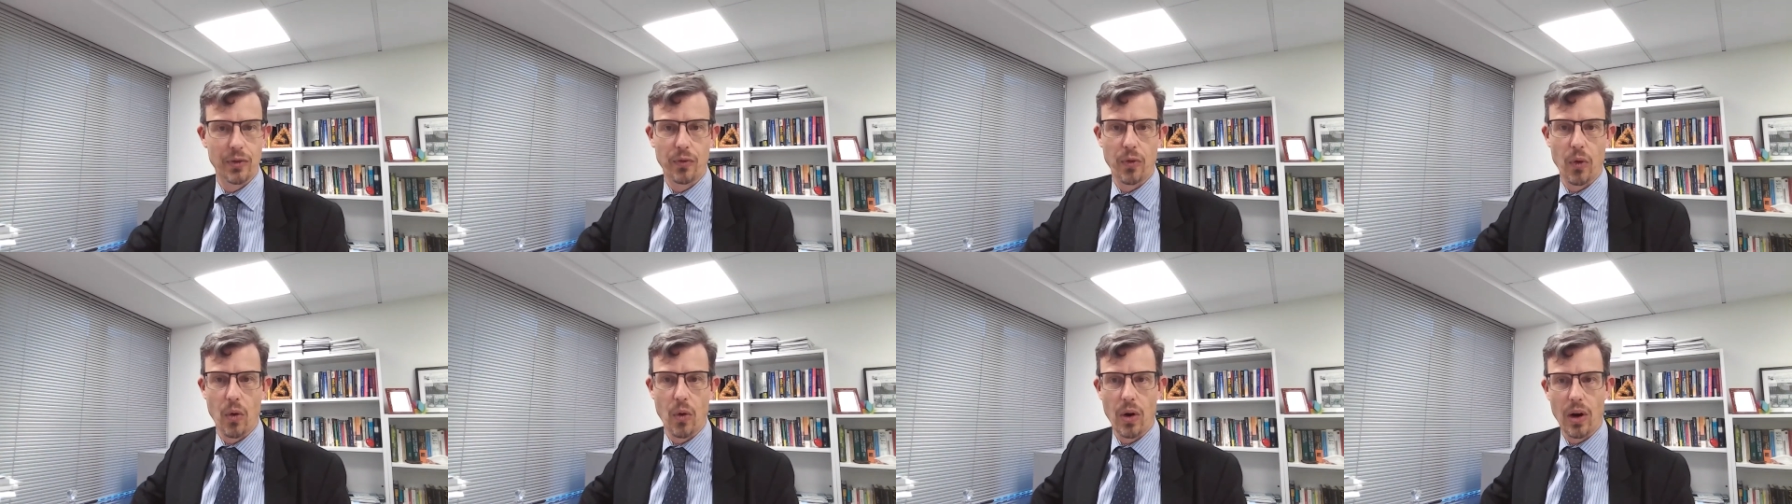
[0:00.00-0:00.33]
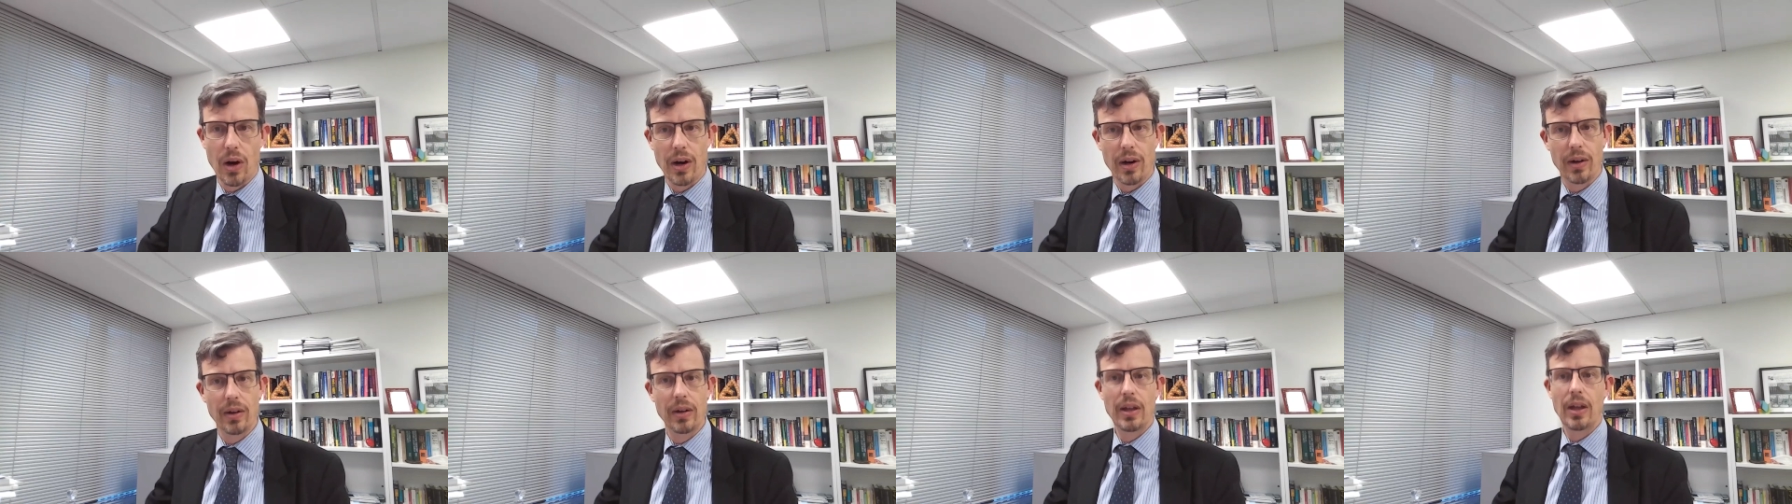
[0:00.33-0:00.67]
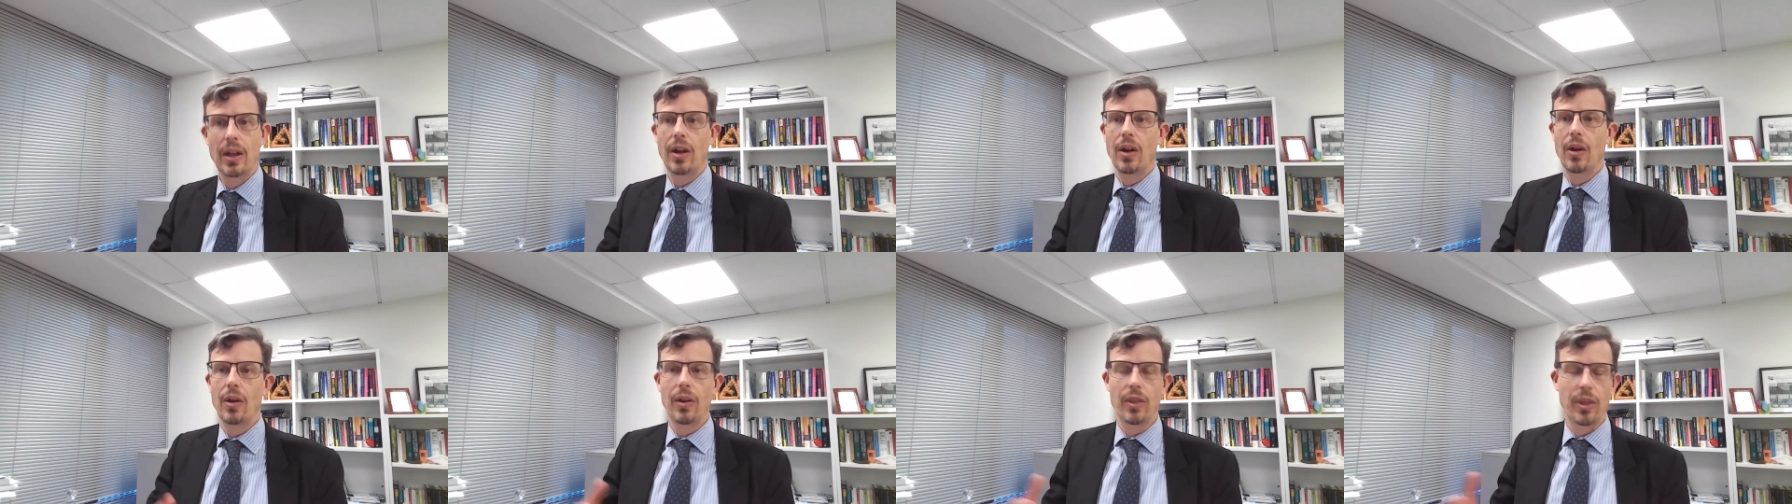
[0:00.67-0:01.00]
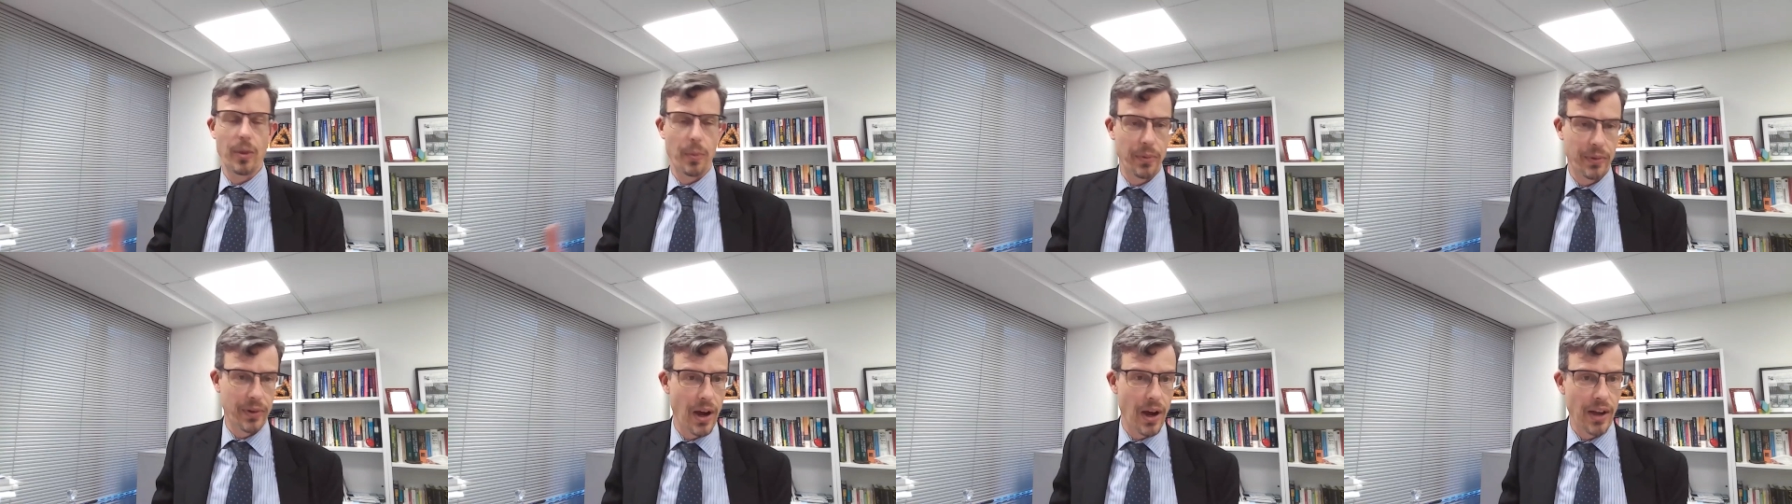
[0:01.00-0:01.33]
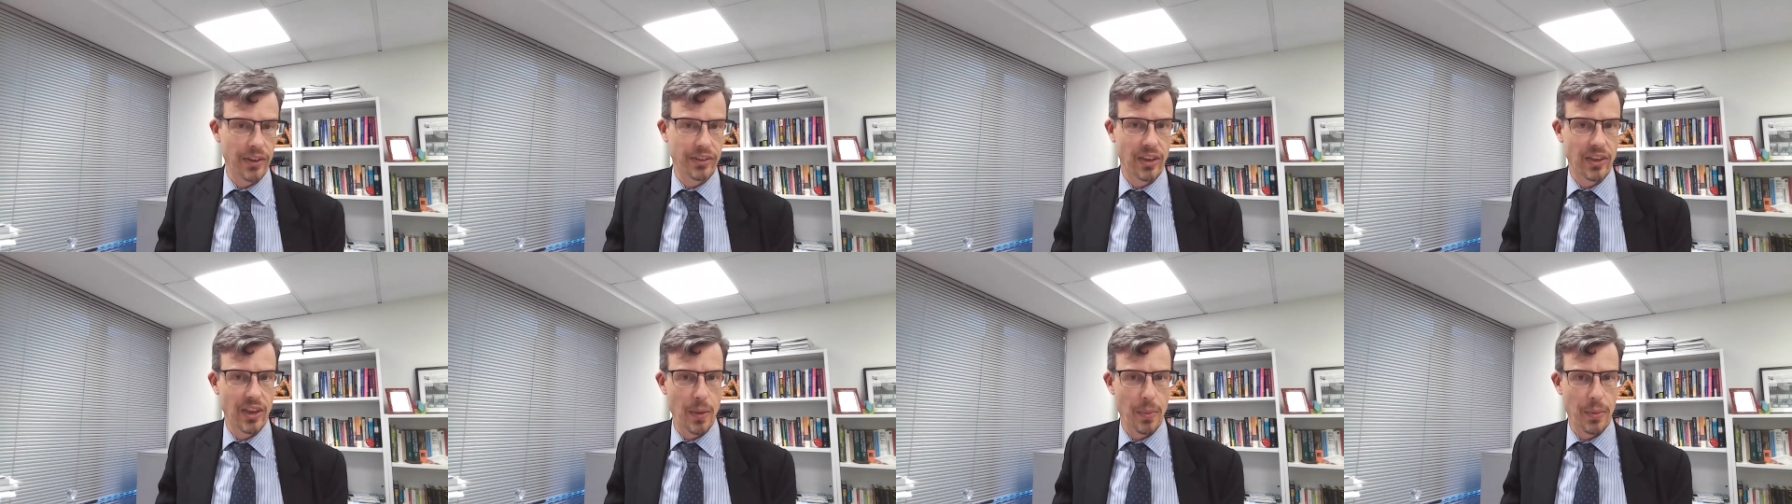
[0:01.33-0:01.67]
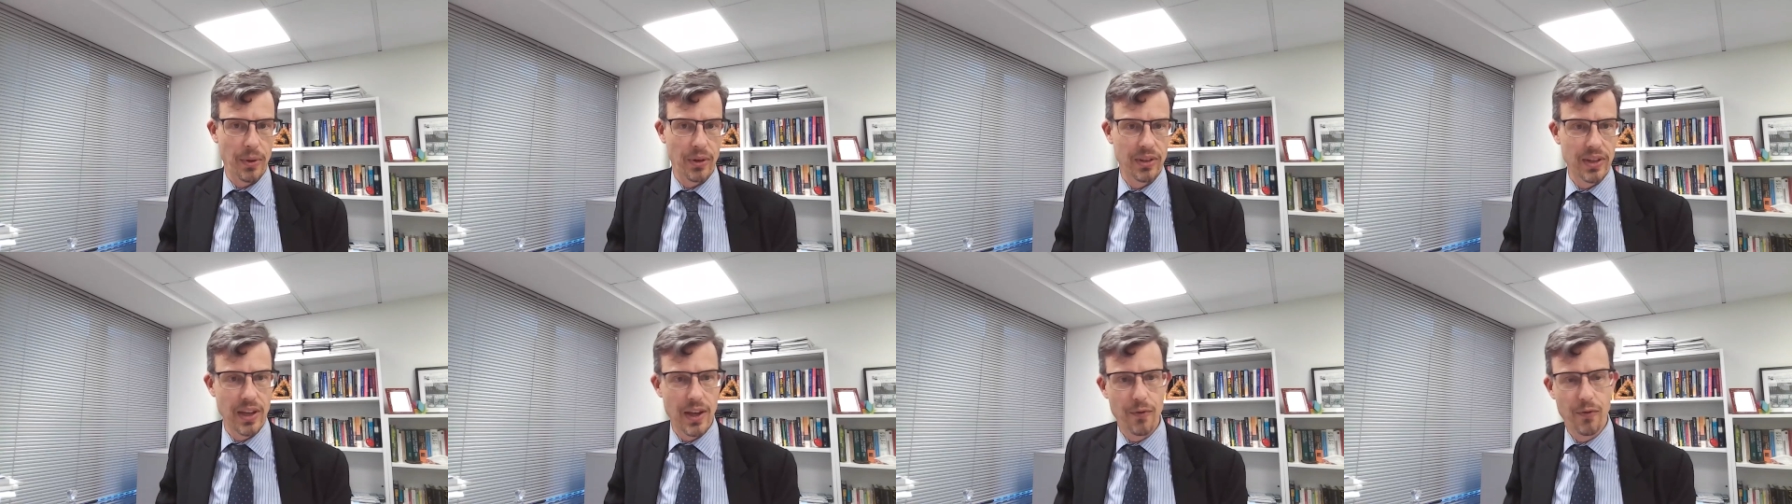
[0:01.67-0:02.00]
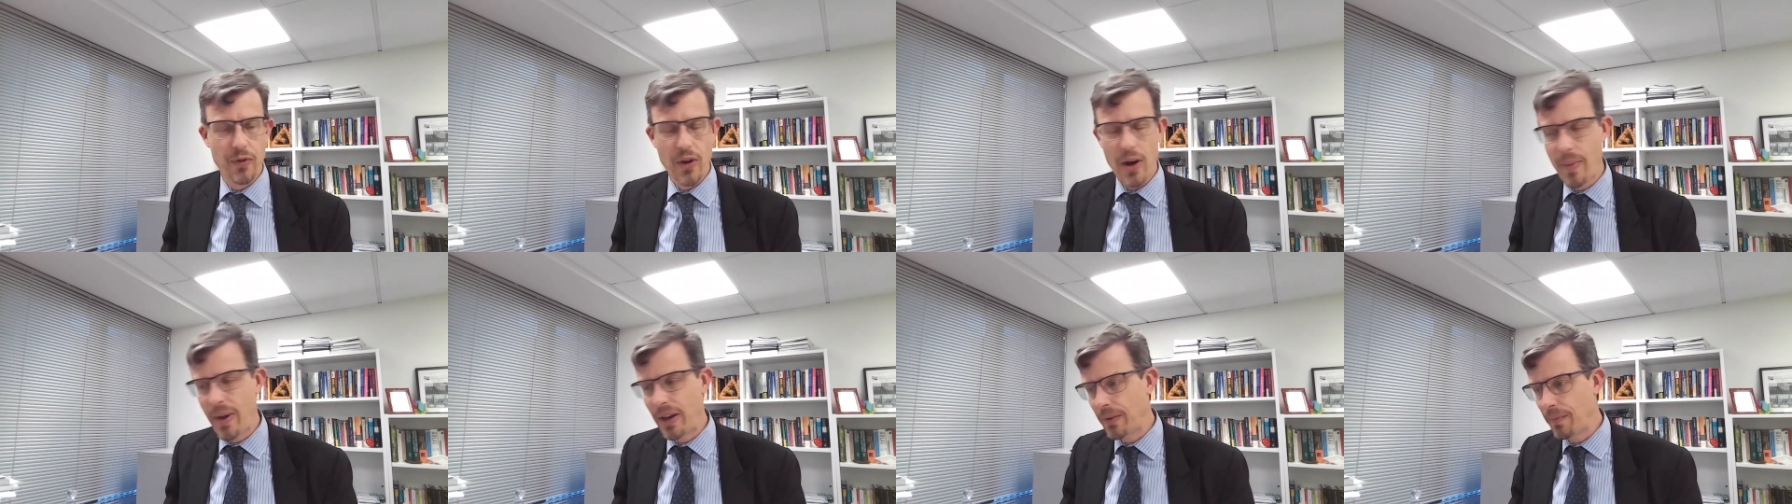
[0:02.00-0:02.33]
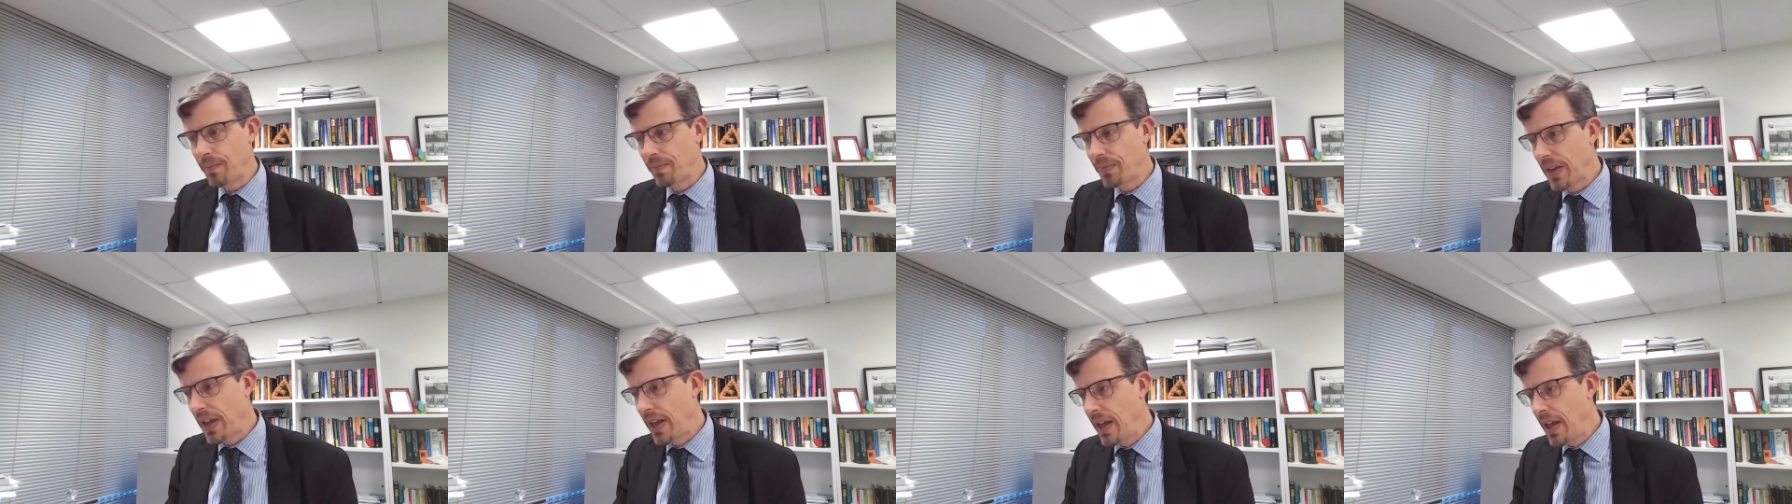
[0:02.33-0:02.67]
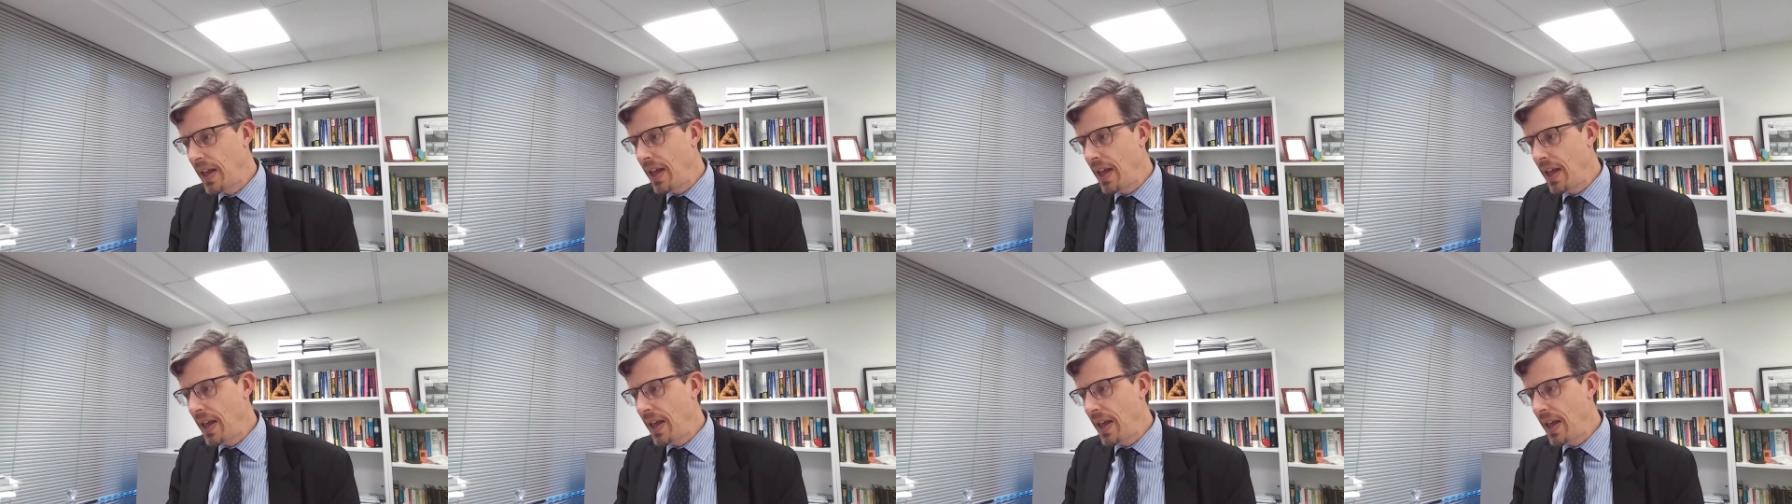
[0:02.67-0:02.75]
for the cost that they perceive from it.